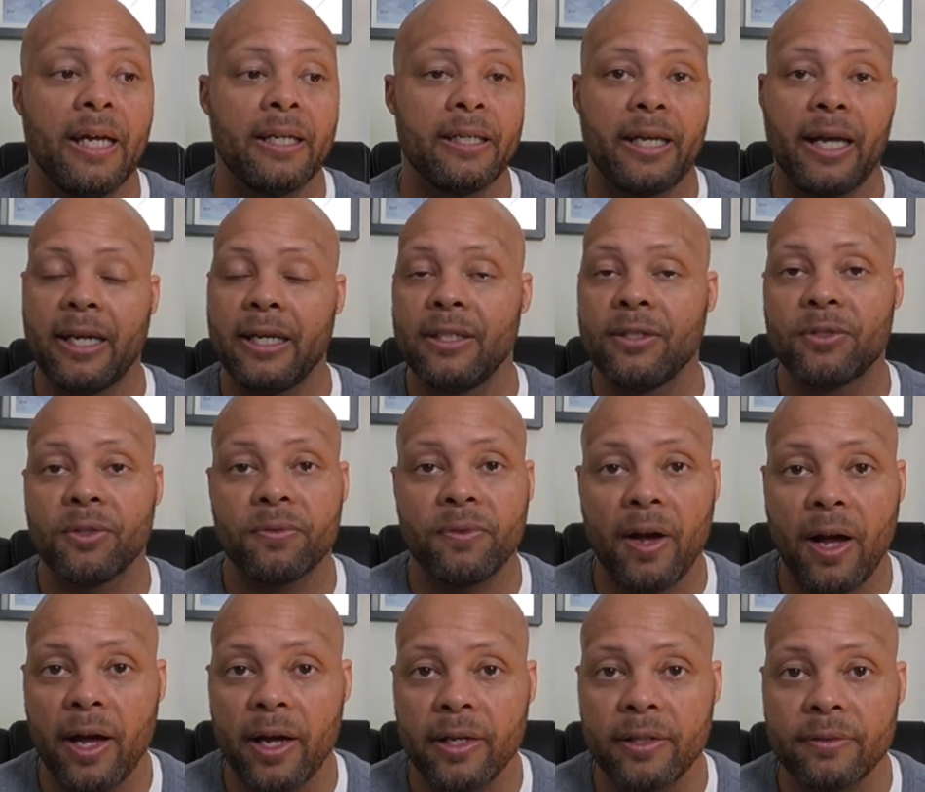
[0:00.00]
Can he
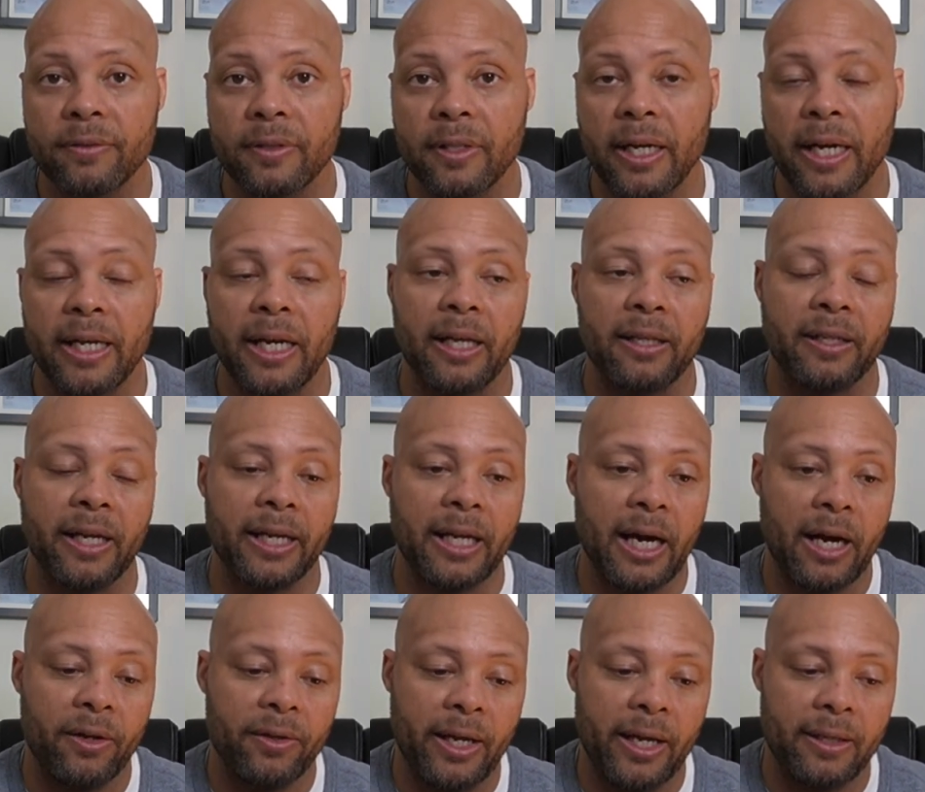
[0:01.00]
survive? And I like
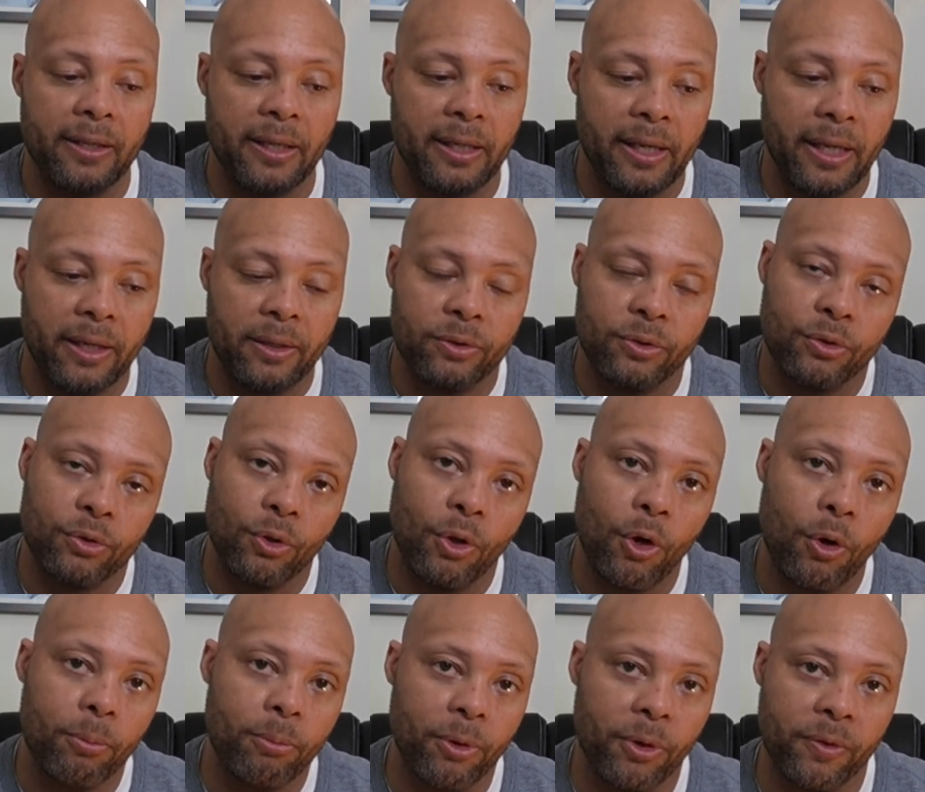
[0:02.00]
how they did like a
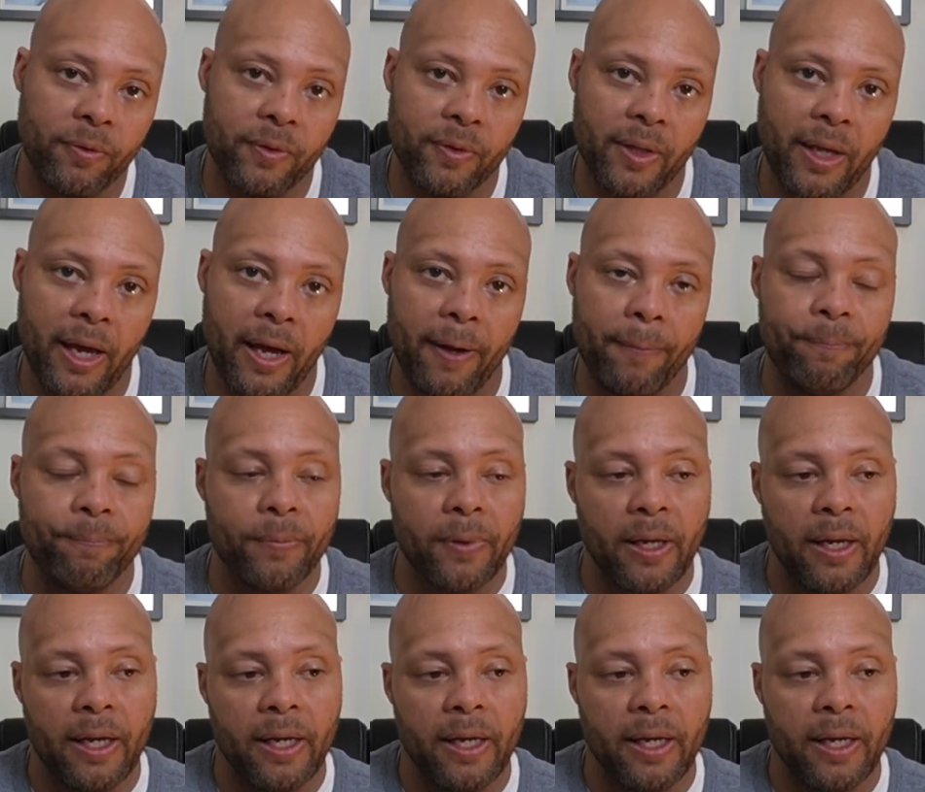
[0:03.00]
slow burn of that,